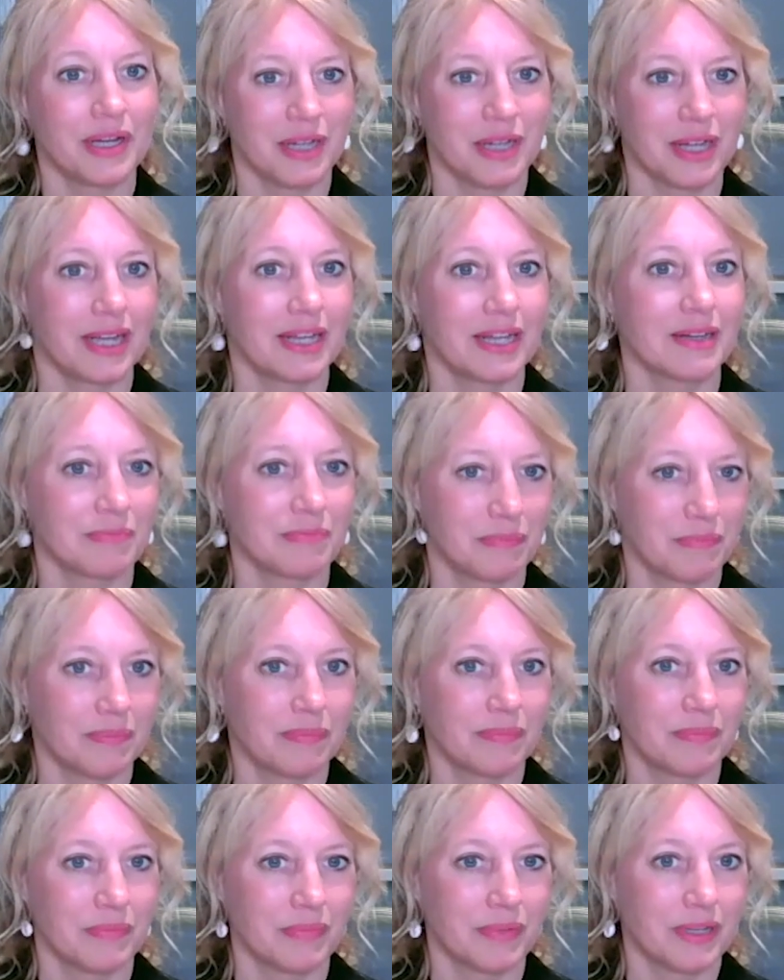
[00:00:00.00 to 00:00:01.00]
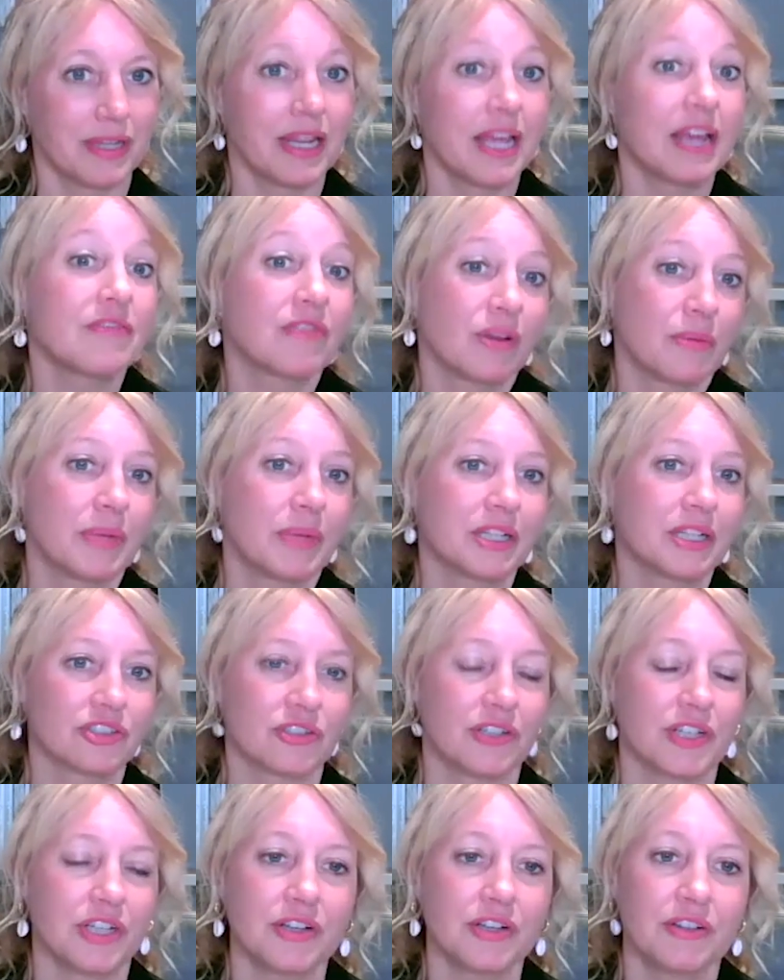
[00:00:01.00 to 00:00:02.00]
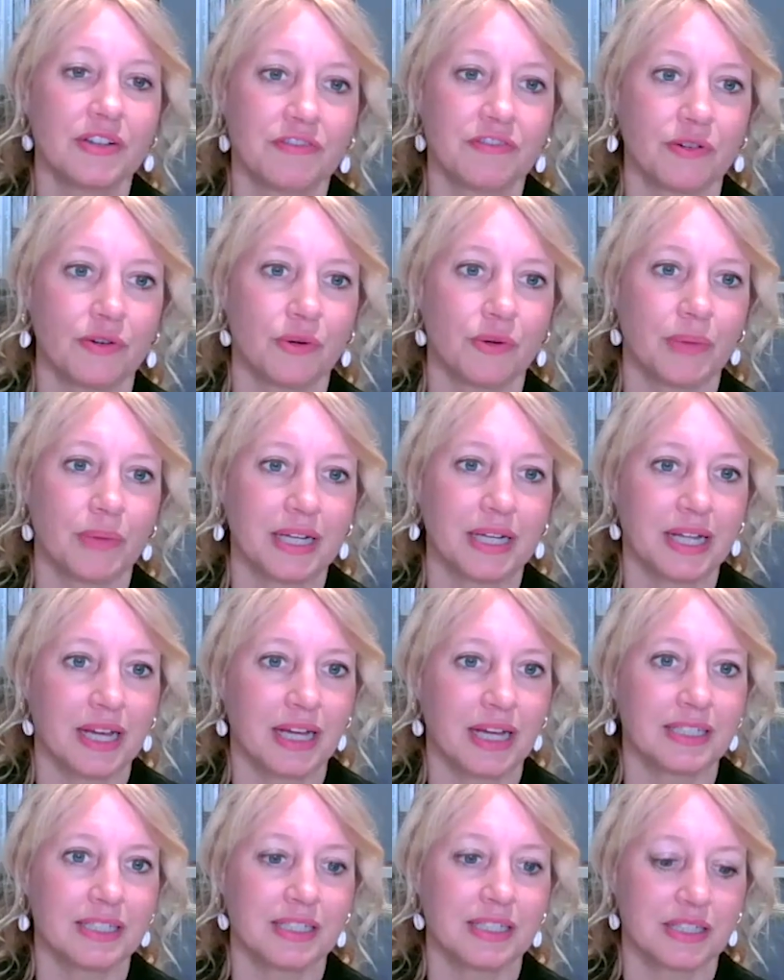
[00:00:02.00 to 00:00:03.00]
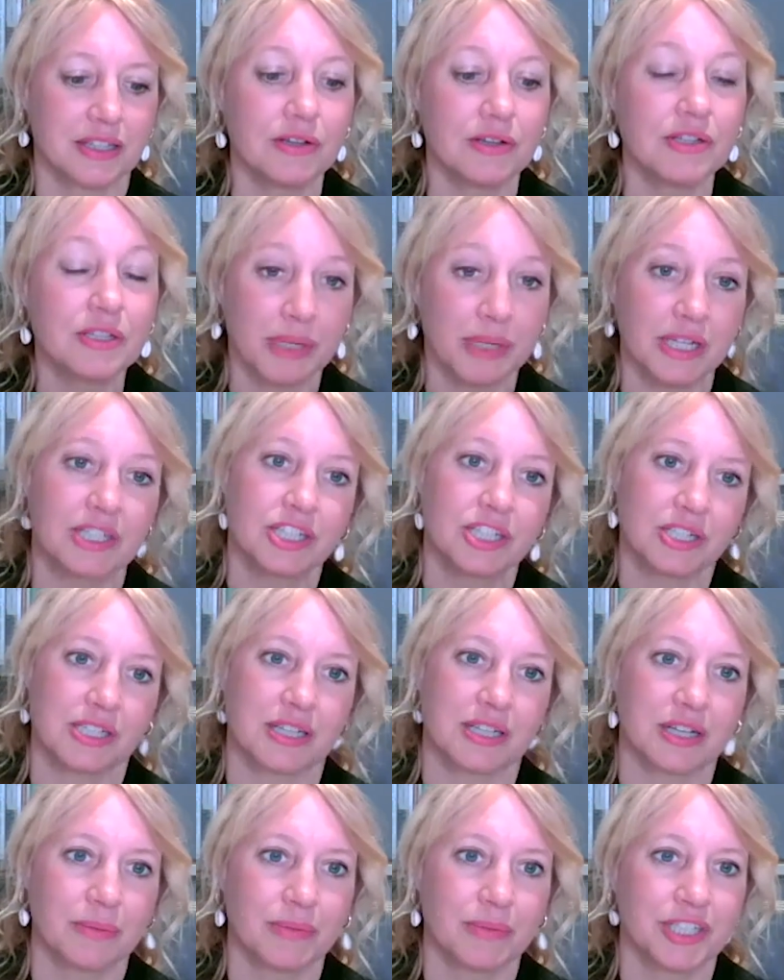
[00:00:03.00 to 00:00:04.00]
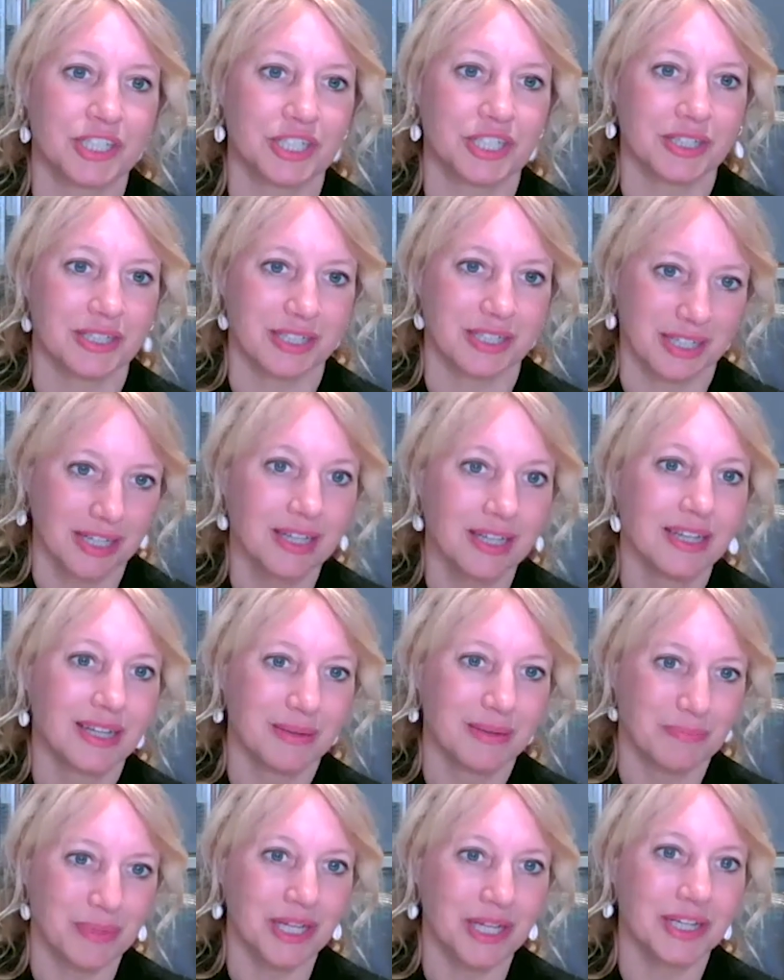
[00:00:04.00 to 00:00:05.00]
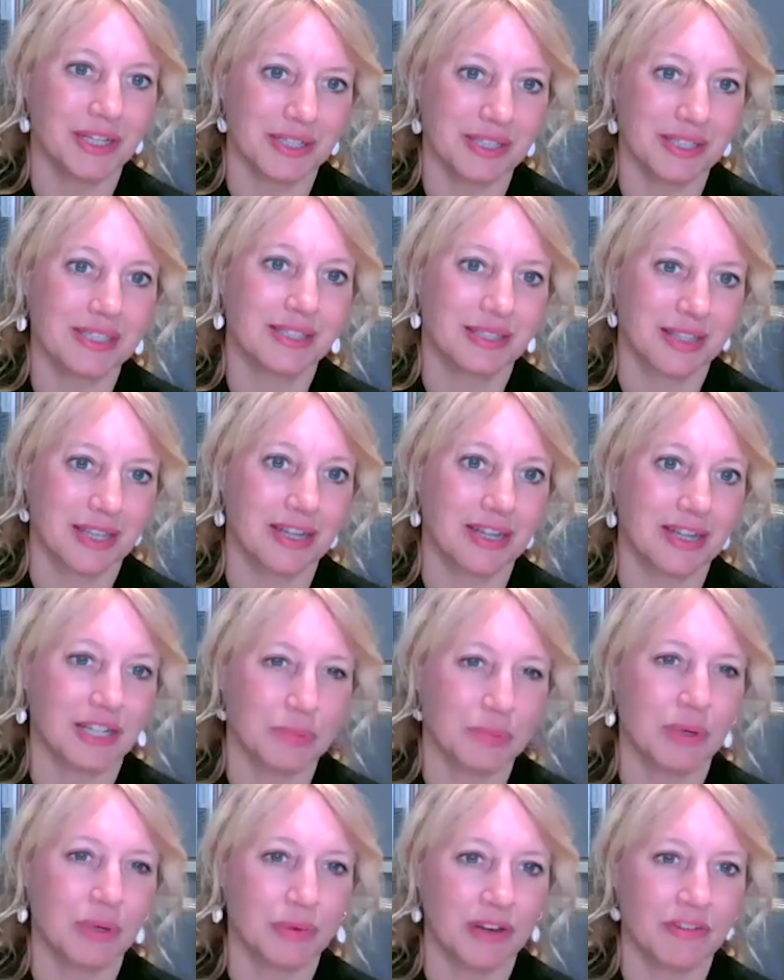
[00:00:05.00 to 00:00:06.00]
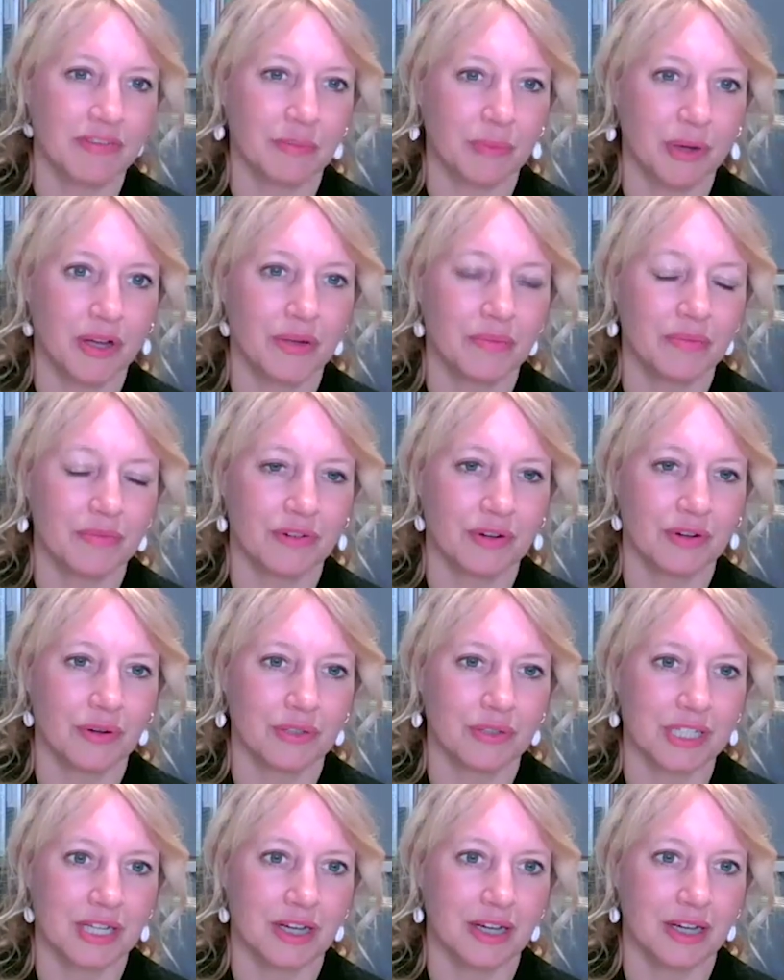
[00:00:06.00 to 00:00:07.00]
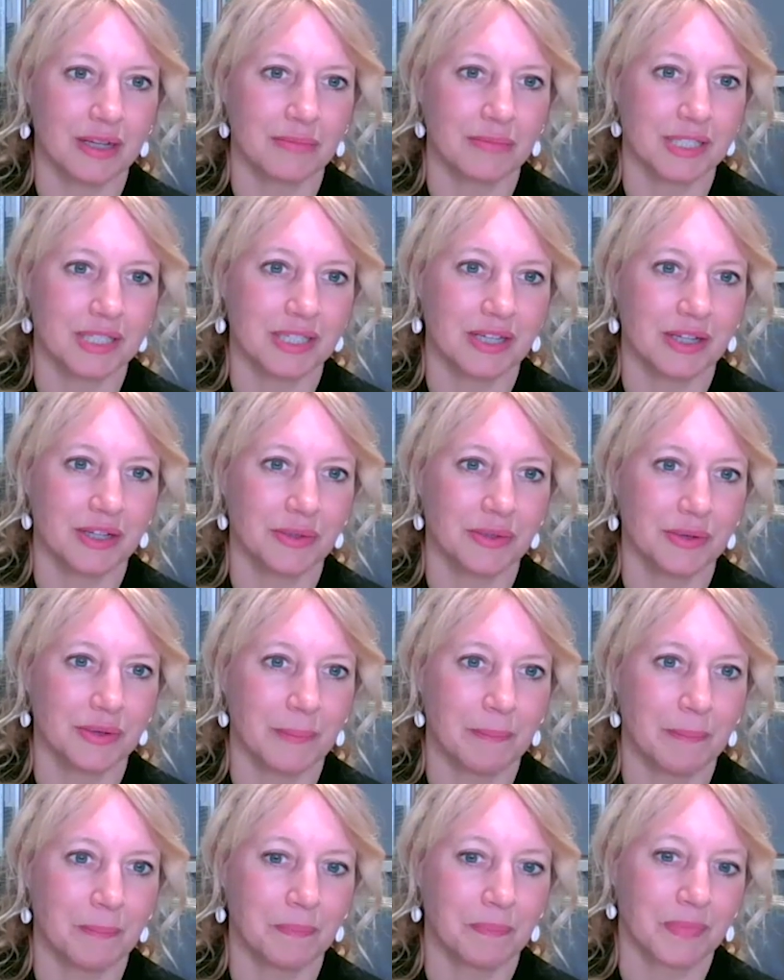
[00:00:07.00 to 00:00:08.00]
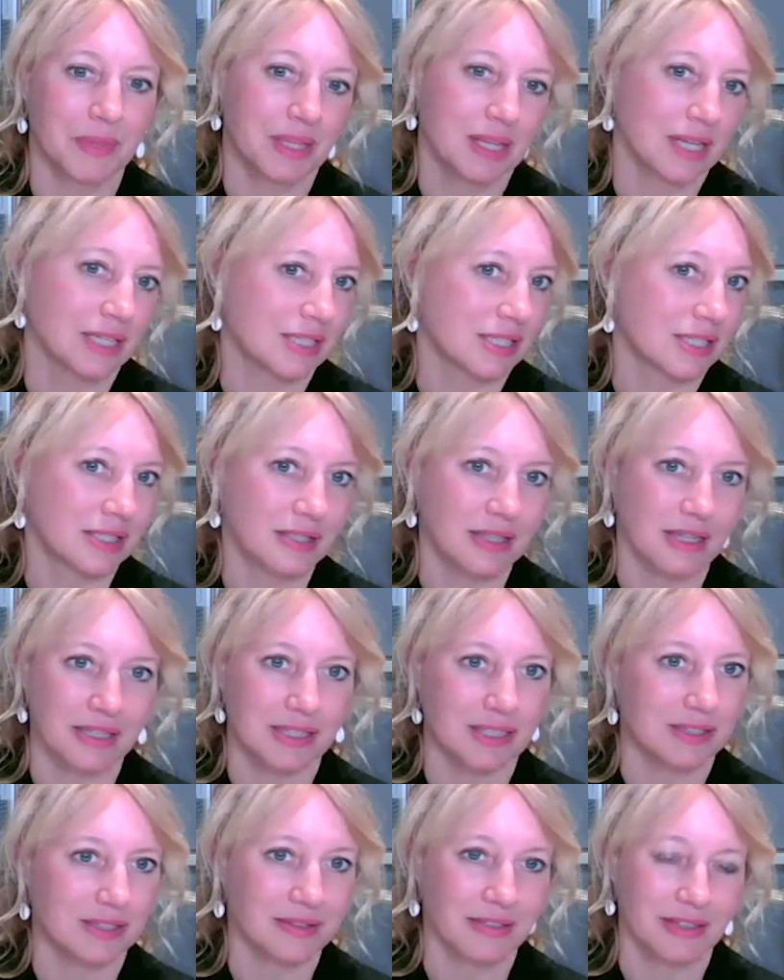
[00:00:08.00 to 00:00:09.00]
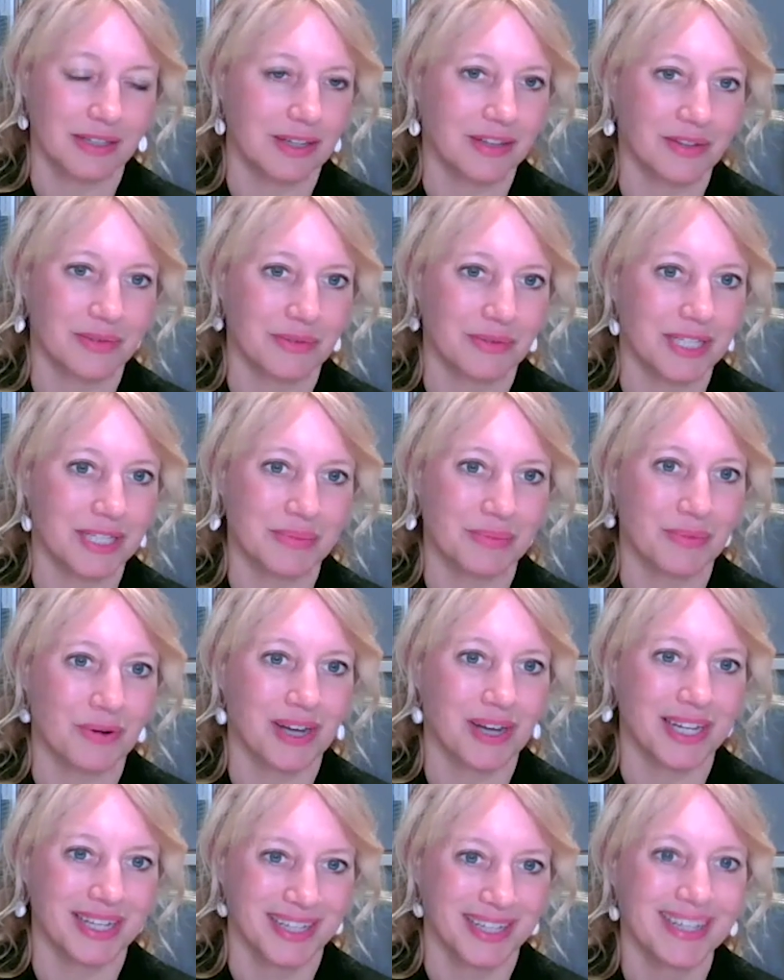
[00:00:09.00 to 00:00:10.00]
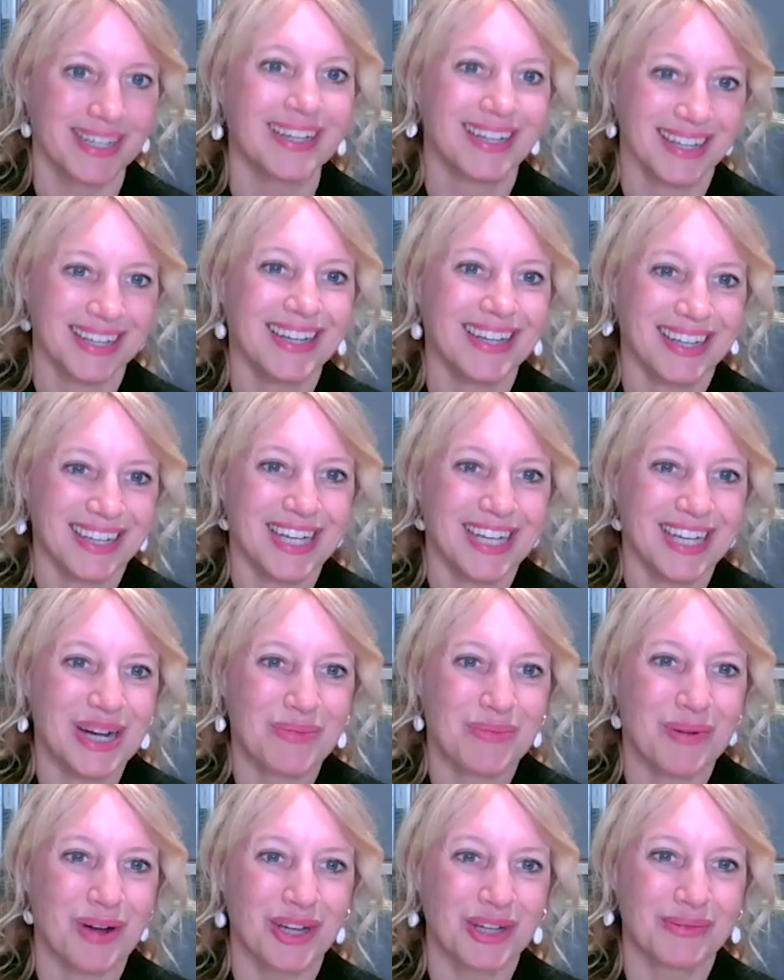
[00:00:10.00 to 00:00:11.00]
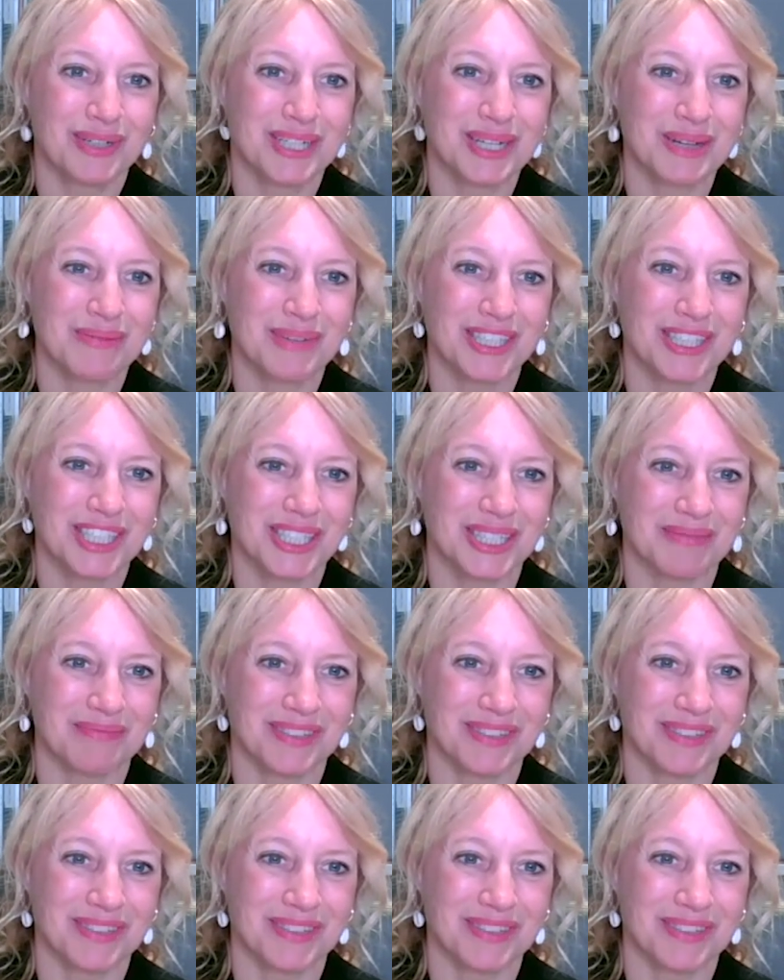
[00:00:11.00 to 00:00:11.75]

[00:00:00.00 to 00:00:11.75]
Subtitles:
in naval and military uniform, and those miniatures are commissioned because they're going to be away from home for a long time. So that's another reason why you would commission.